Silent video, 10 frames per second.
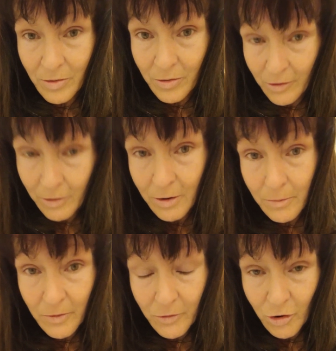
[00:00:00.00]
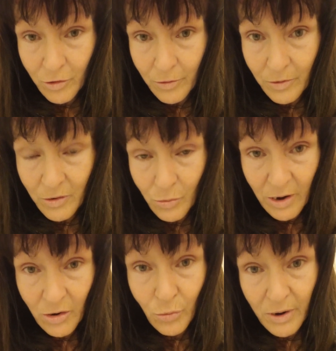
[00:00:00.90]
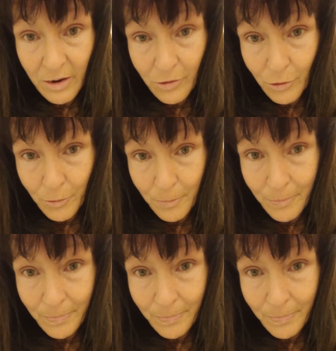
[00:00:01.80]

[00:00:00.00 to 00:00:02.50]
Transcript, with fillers: the 13th of June 2022.